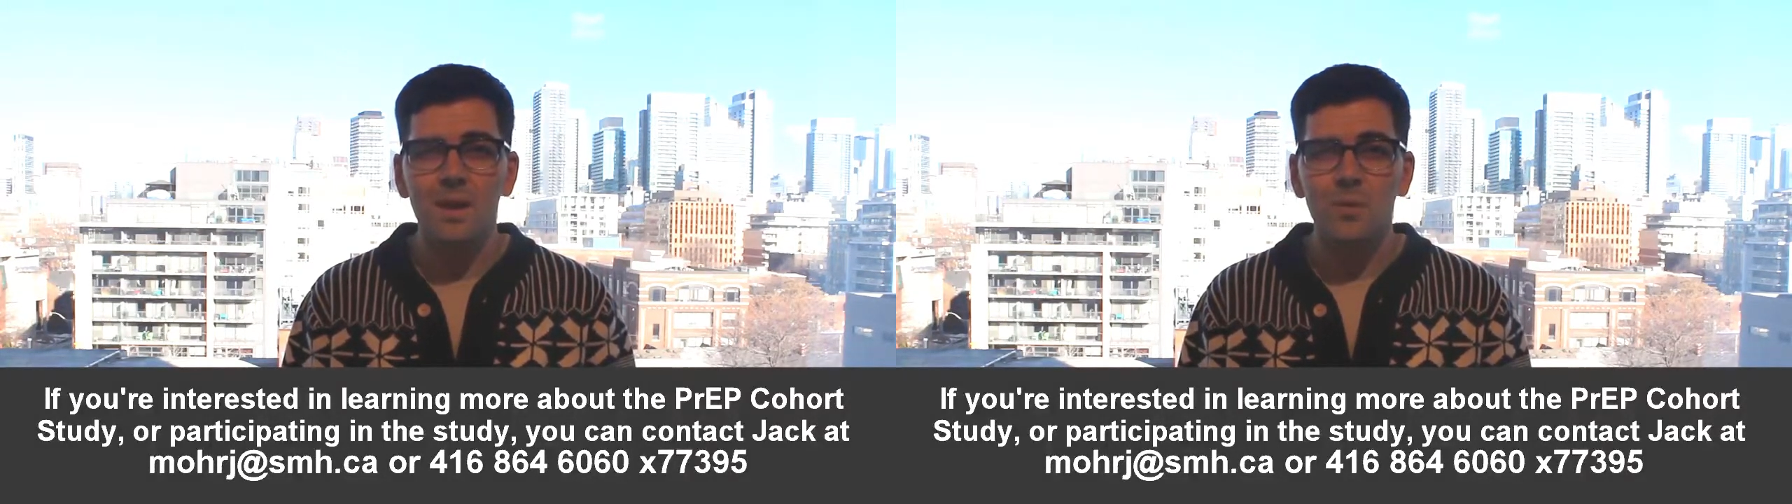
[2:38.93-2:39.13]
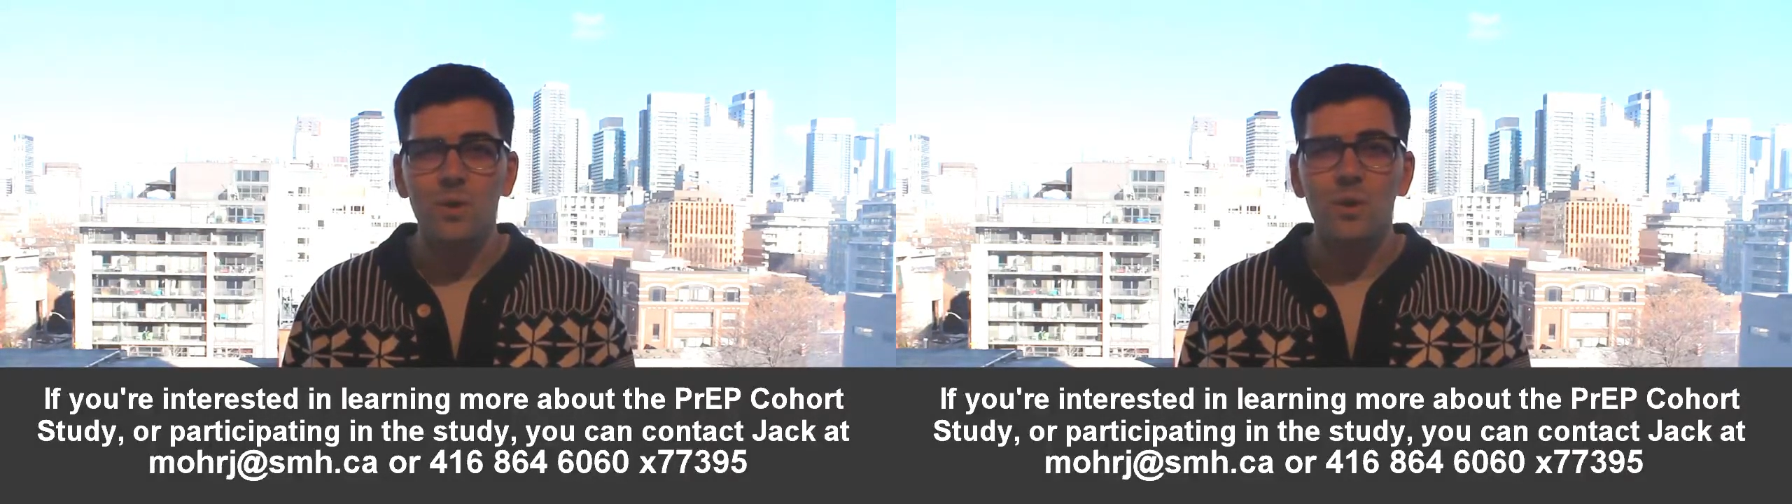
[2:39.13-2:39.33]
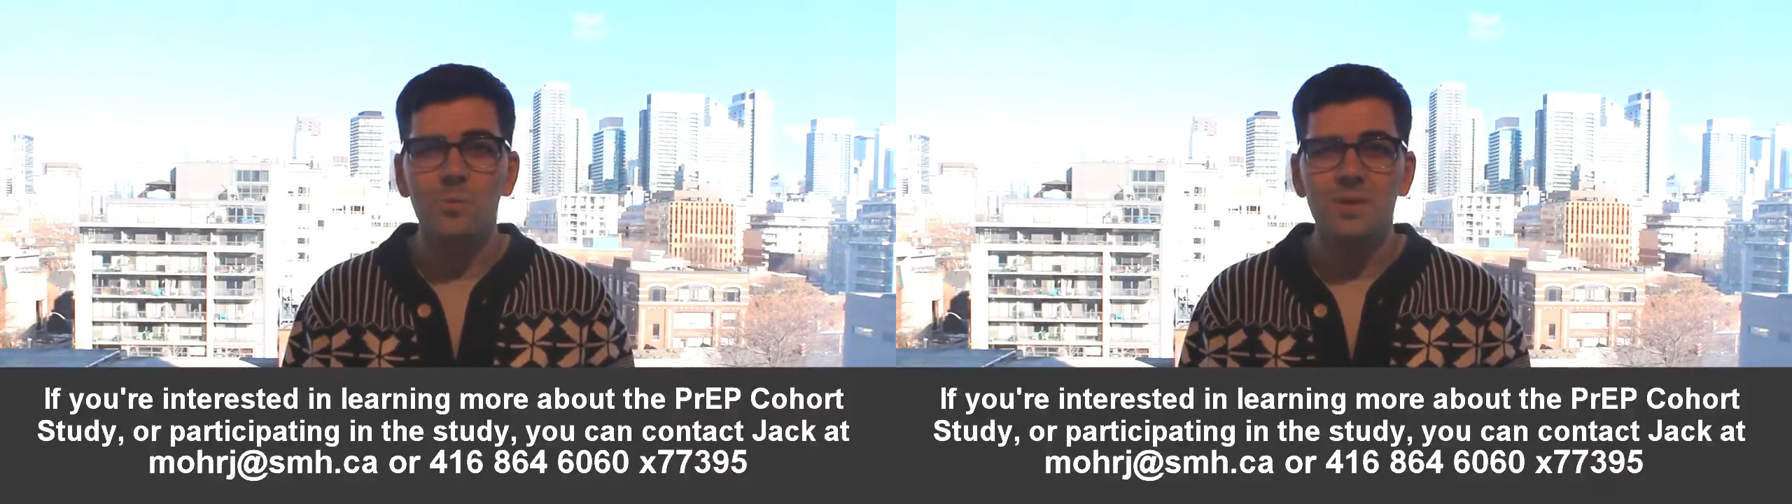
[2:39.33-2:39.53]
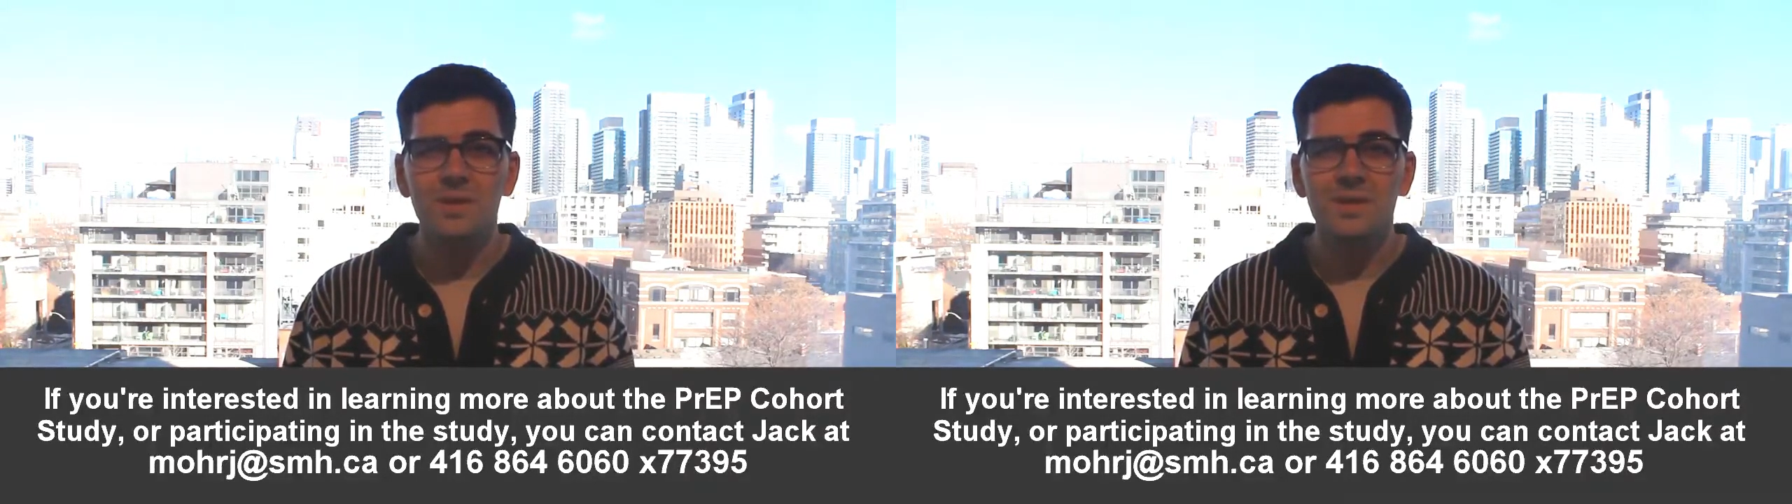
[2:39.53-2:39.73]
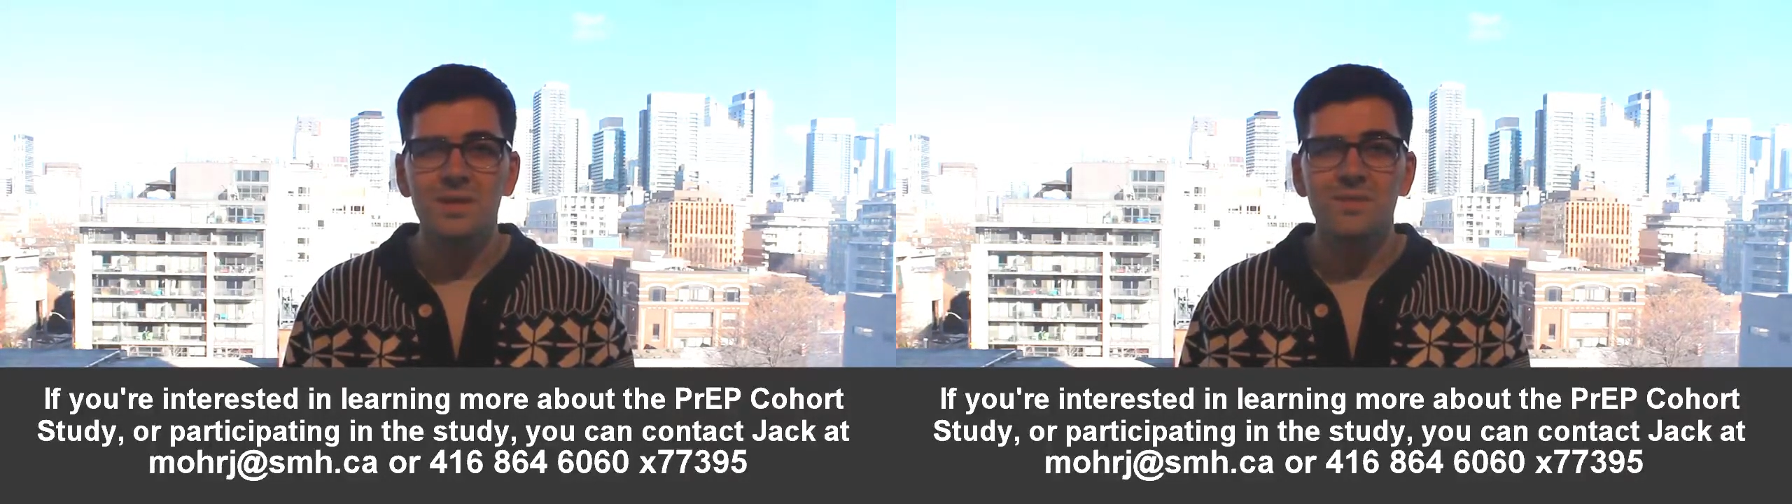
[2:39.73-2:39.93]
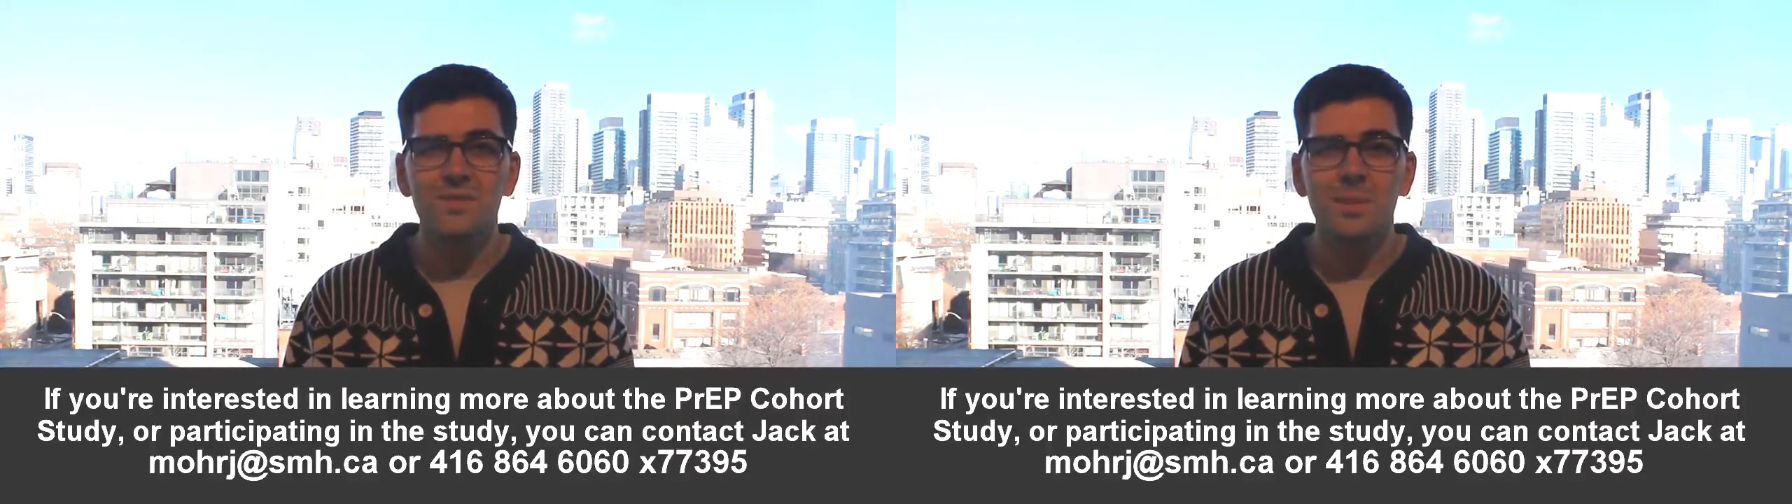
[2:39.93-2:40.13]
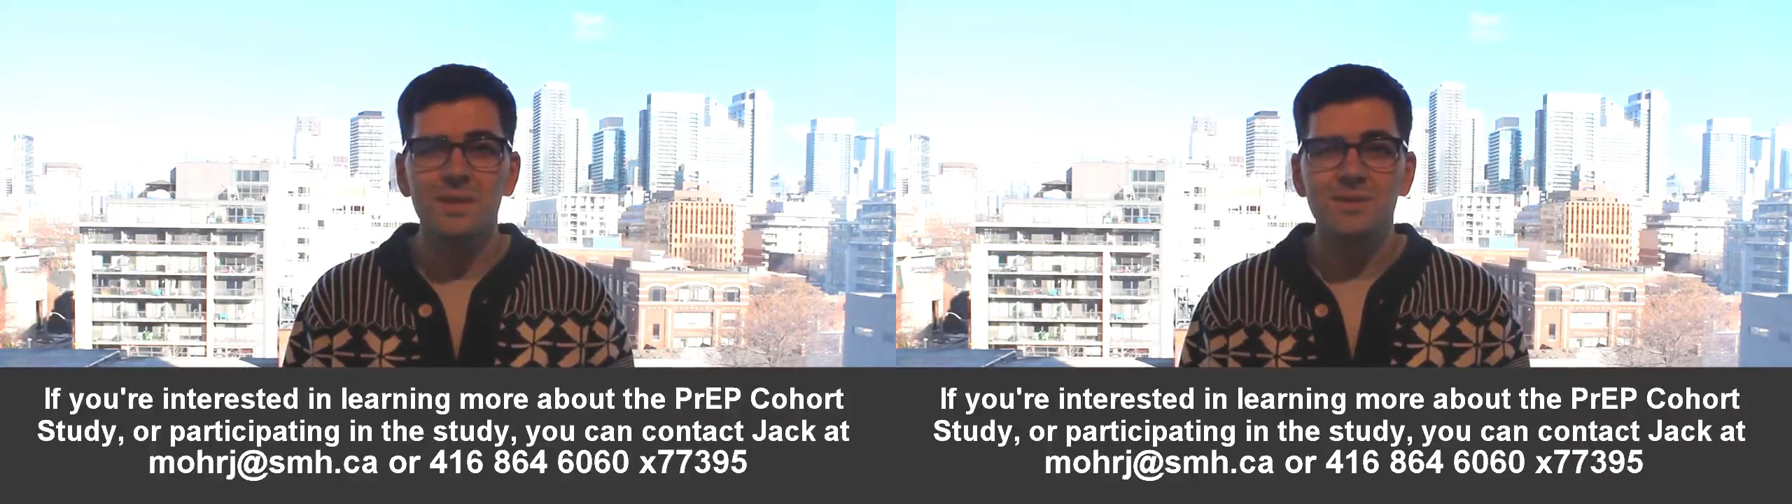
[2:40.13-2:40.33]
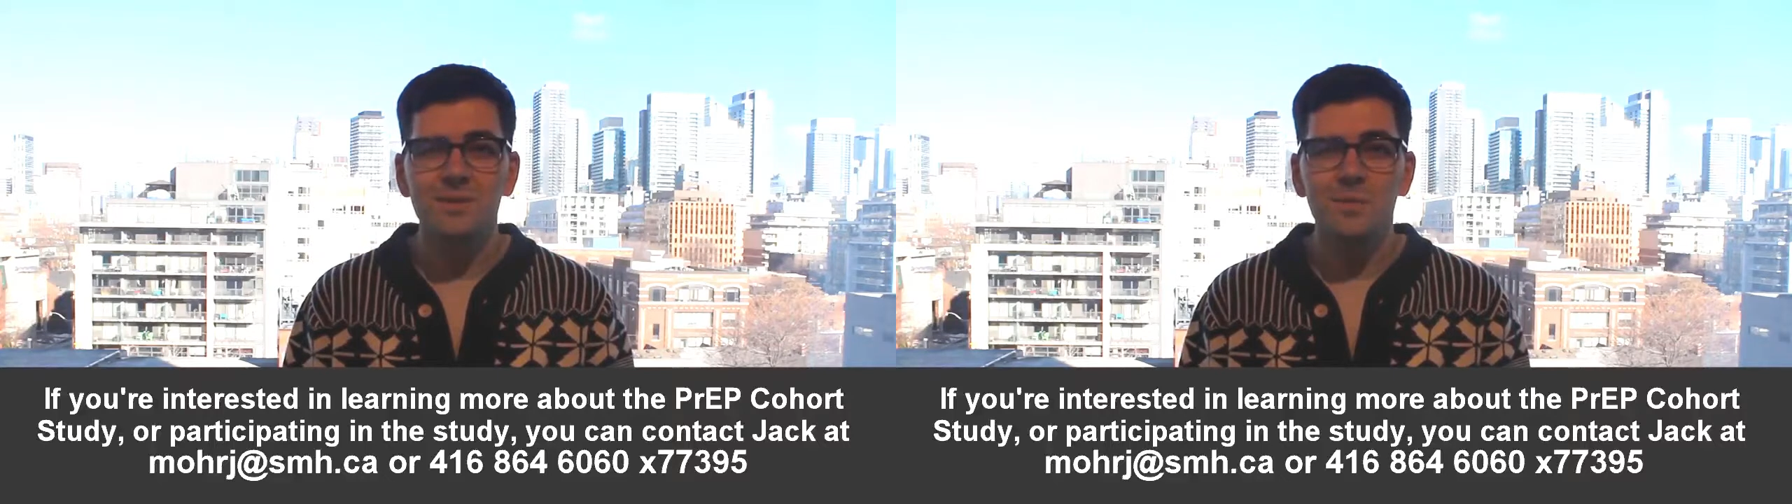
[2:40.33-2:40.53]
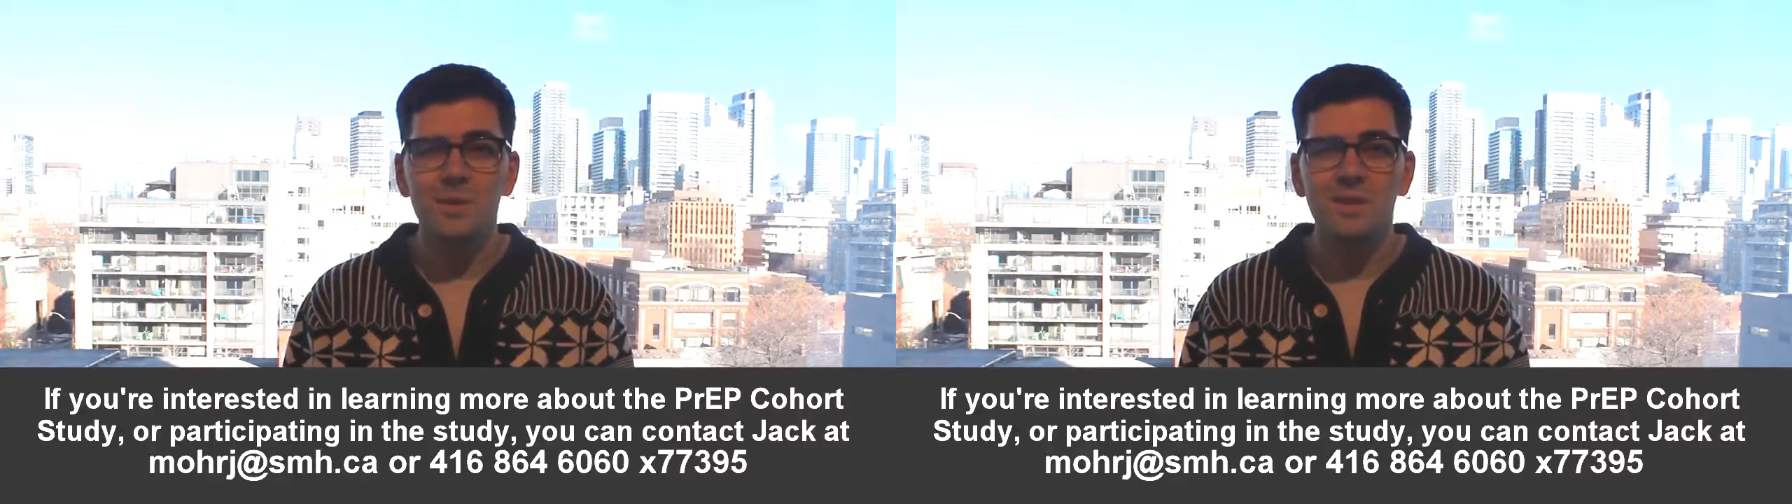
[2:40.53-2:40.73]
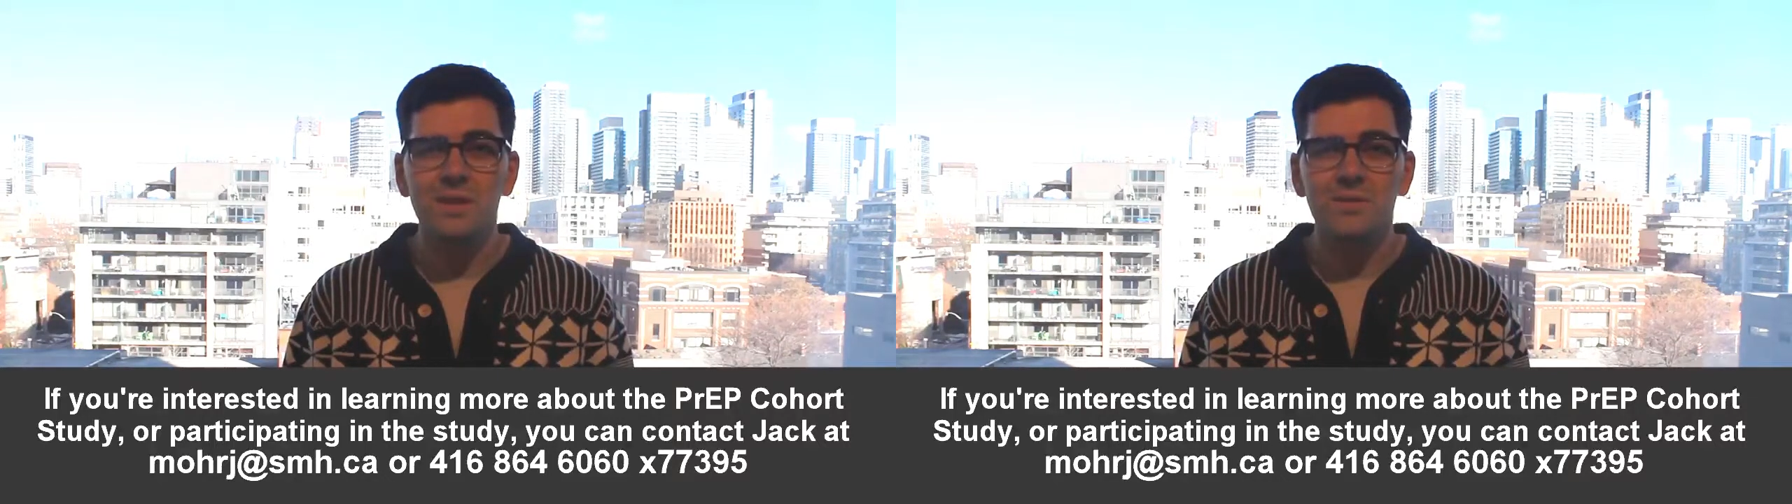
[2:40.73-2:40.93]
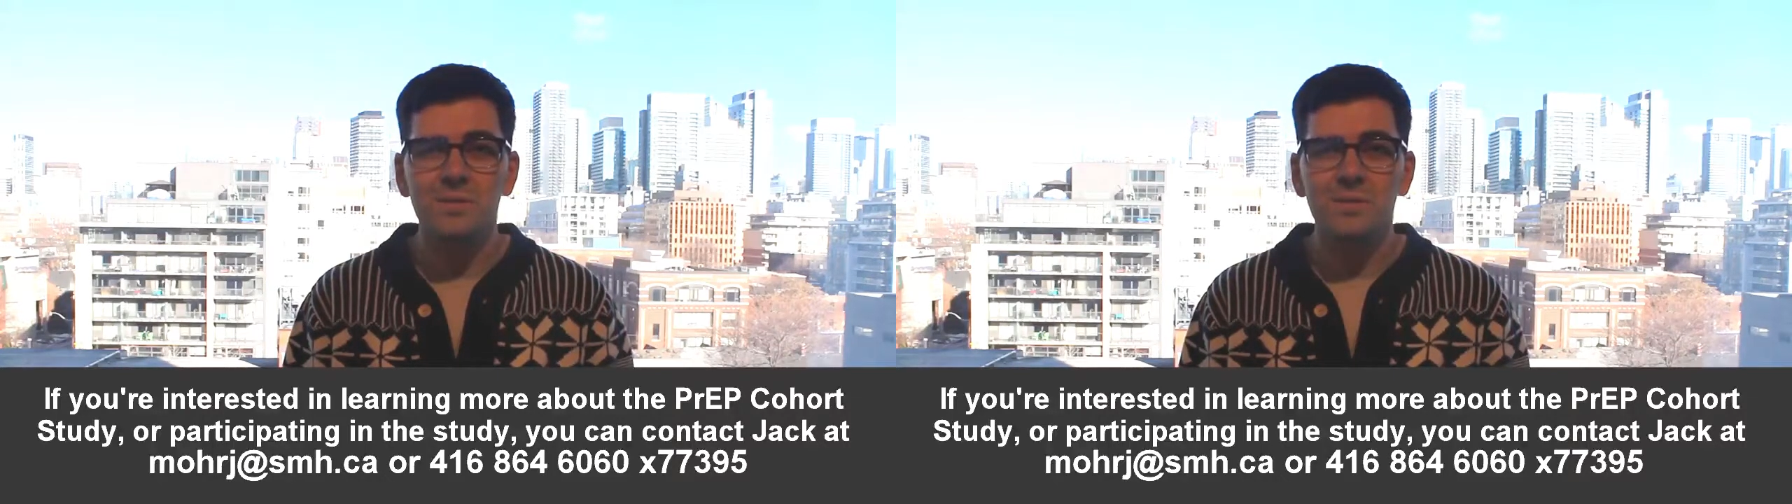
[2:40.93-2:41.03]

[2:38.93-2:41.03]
We're hoping that the information that we glean